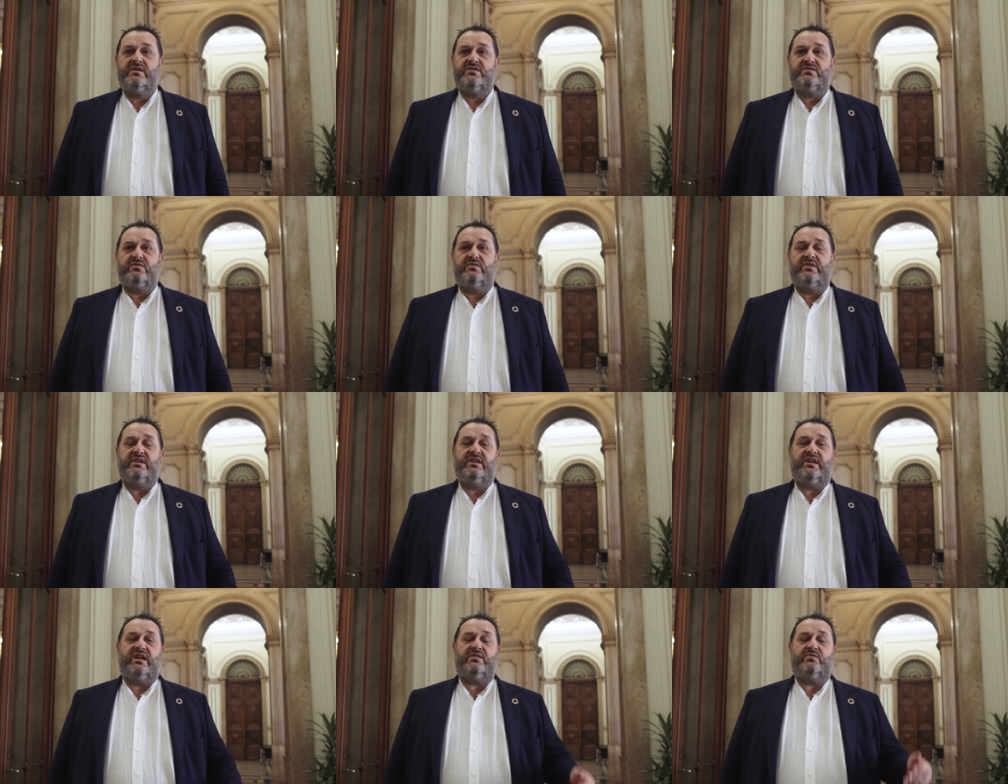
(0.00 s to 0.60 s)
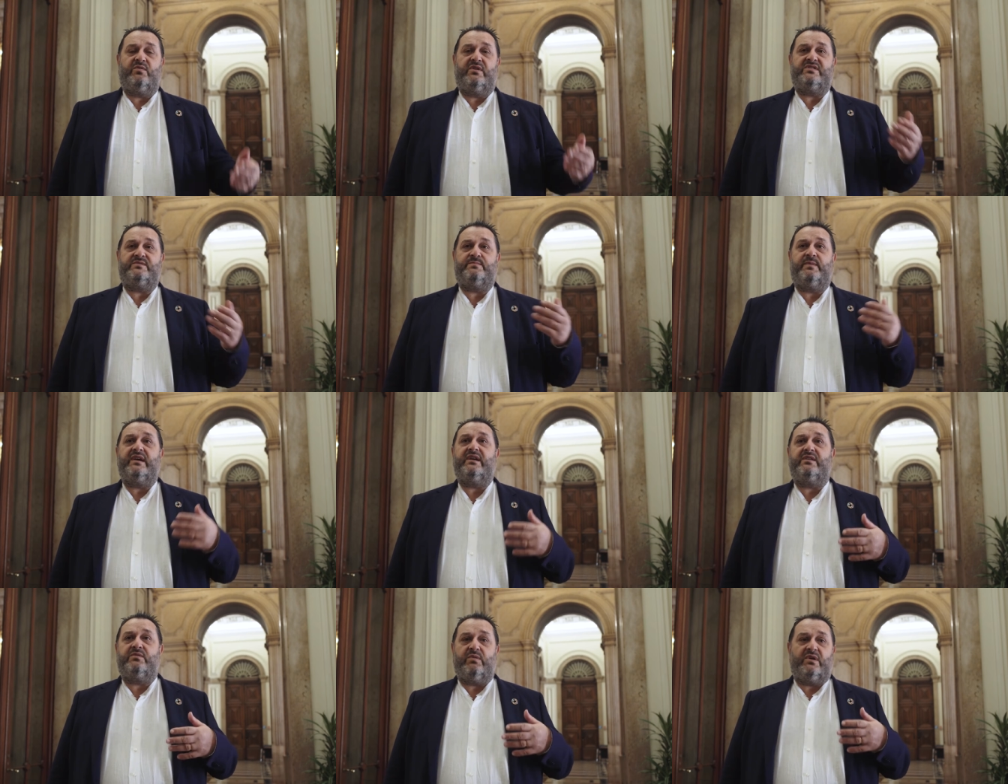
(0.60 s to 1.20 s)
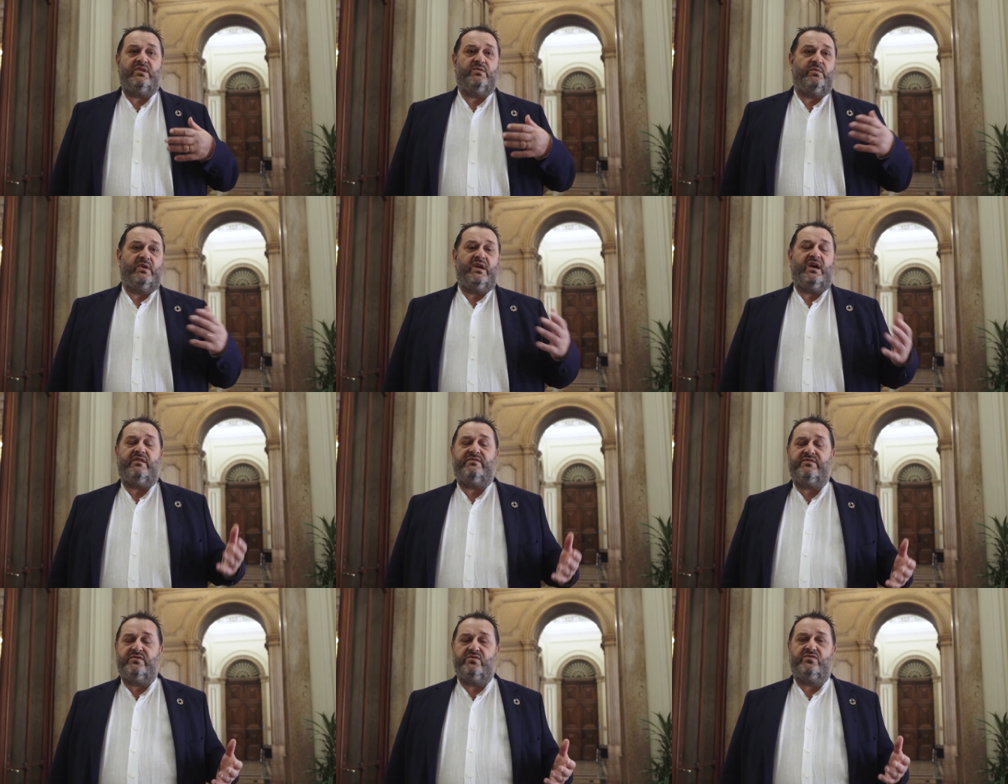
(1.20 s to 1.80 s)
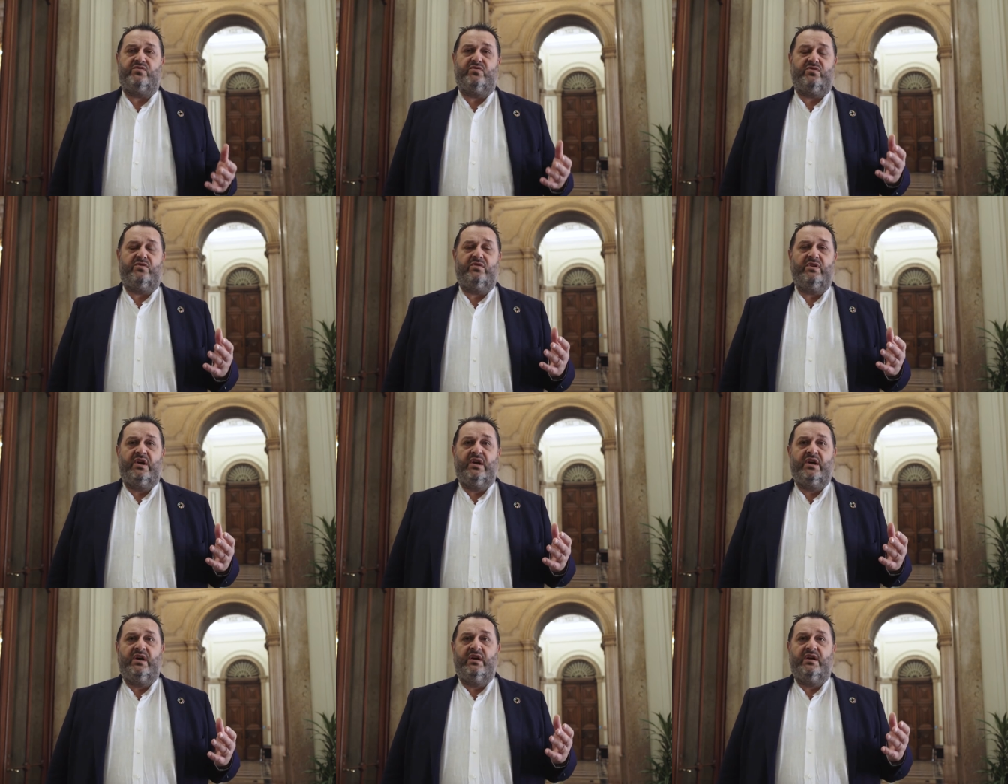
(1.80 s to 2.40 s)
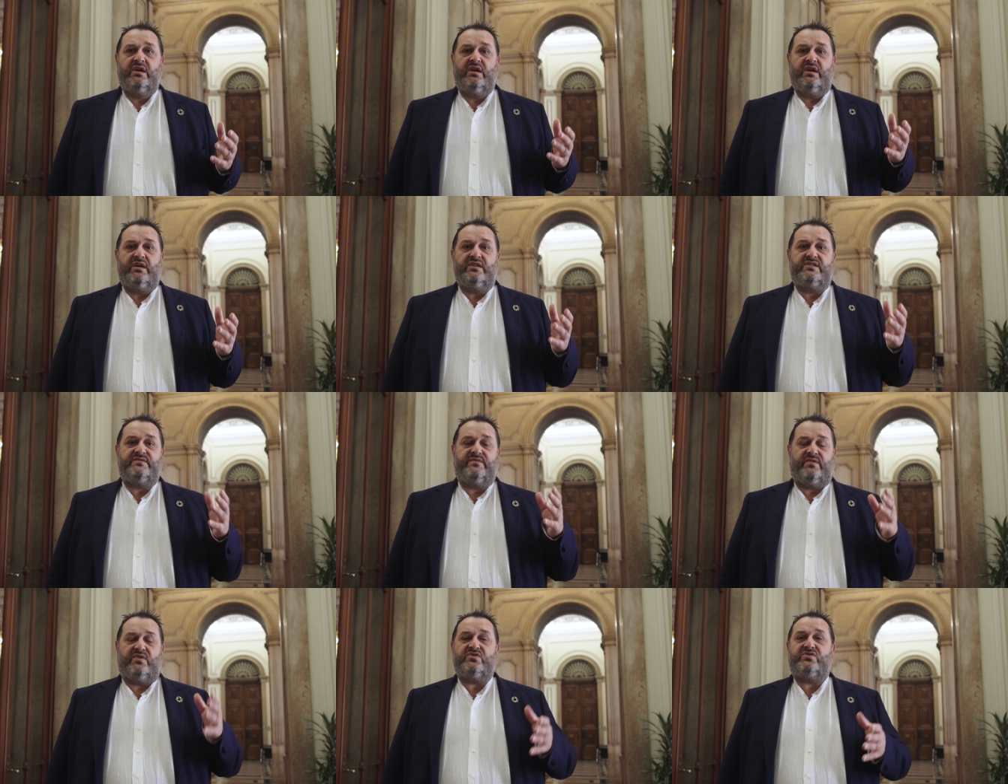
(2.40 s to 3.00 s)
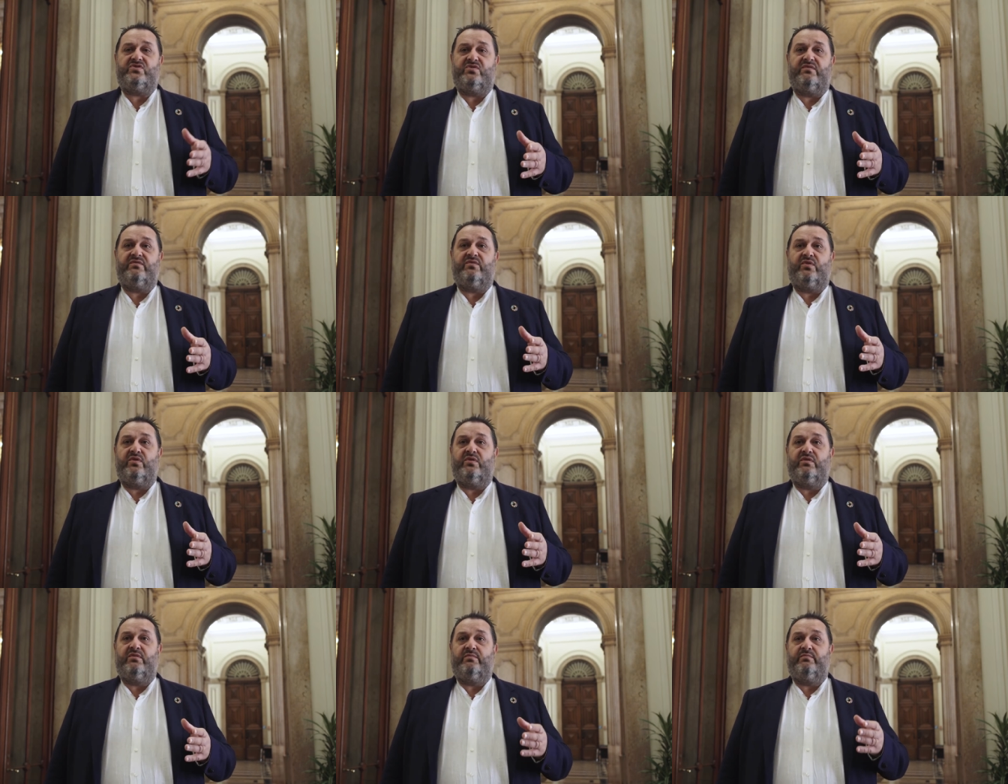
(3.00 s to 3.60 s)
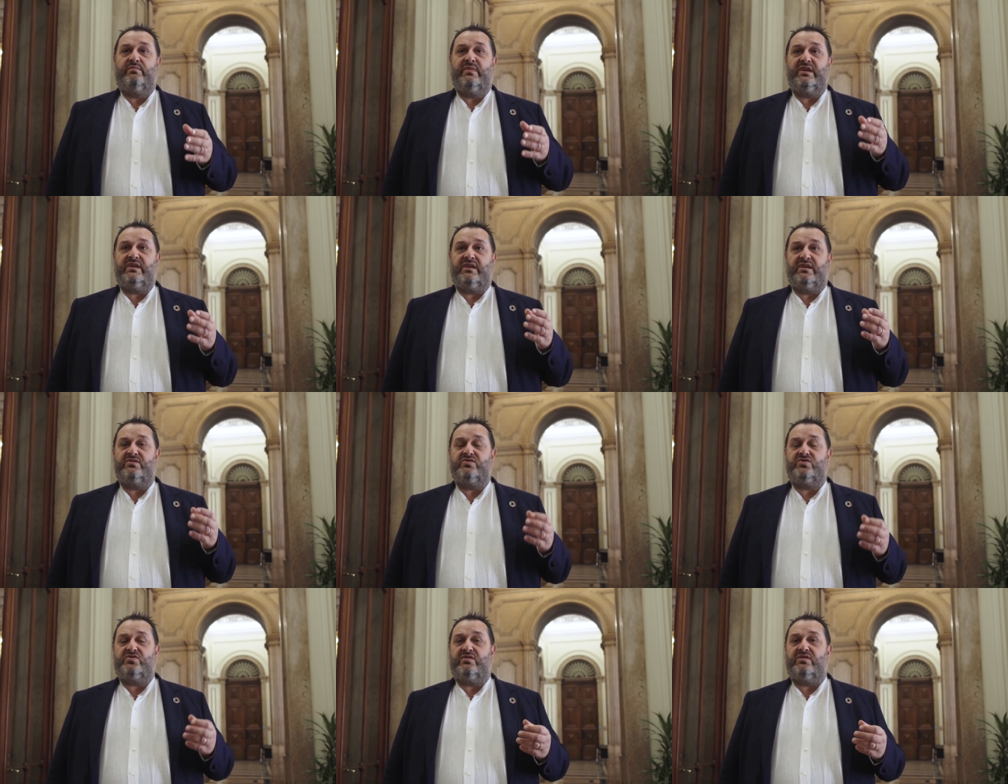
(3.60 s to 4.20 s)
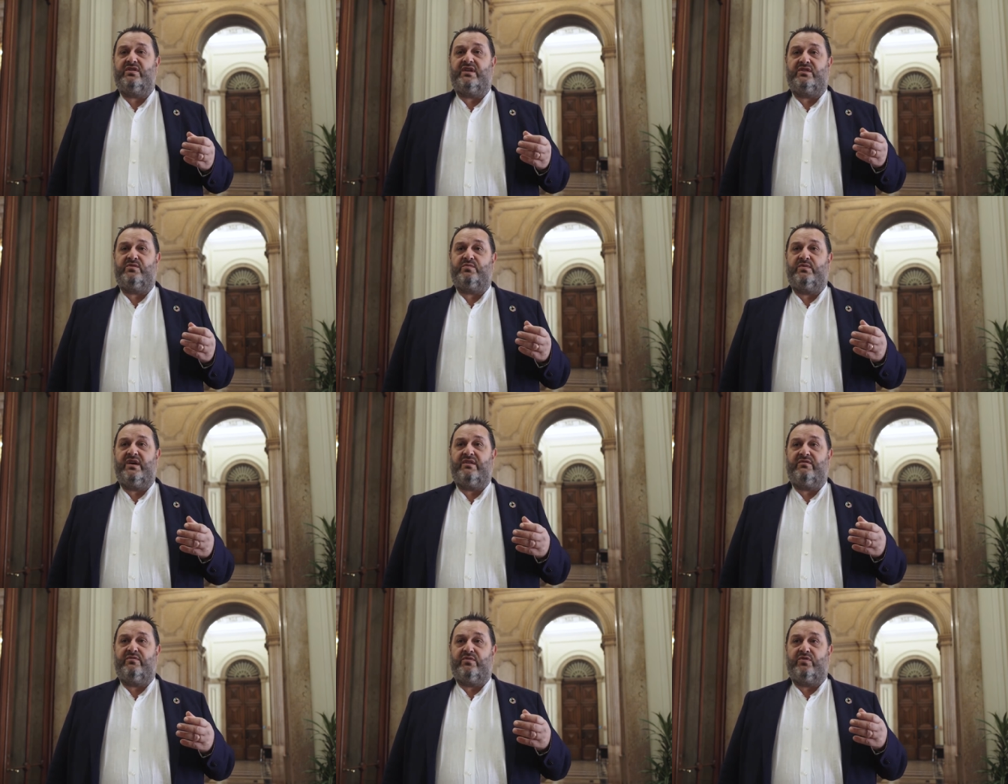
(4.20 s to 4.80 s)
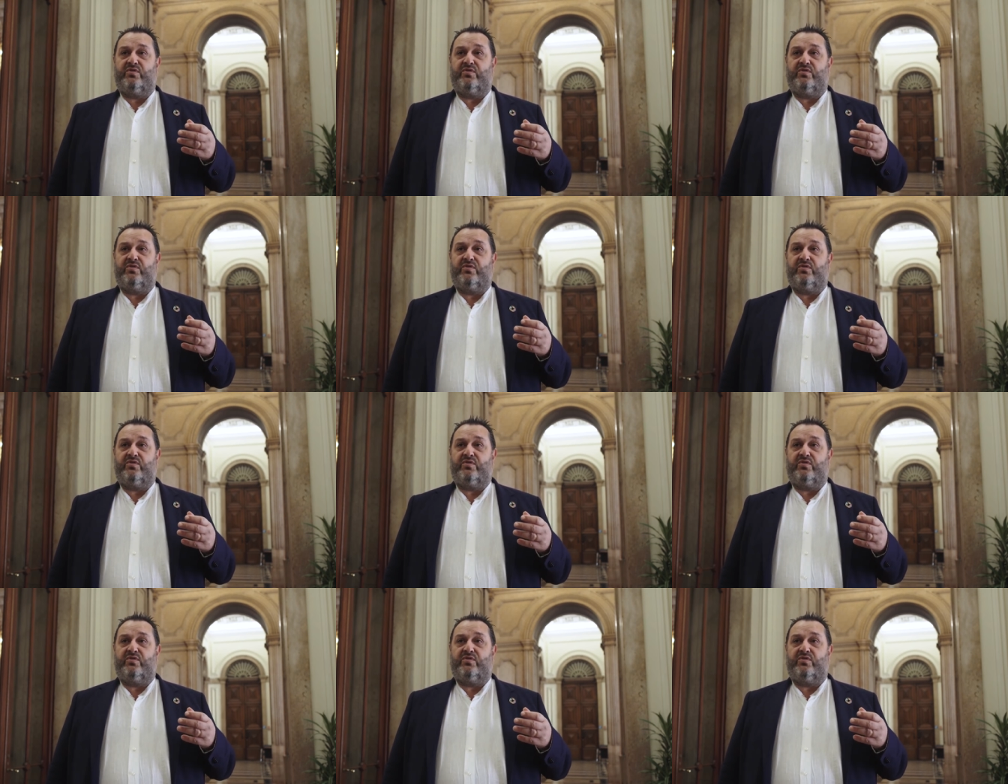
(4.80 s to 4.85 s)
So in that respect, what we have to do it's first of all making sure that we have a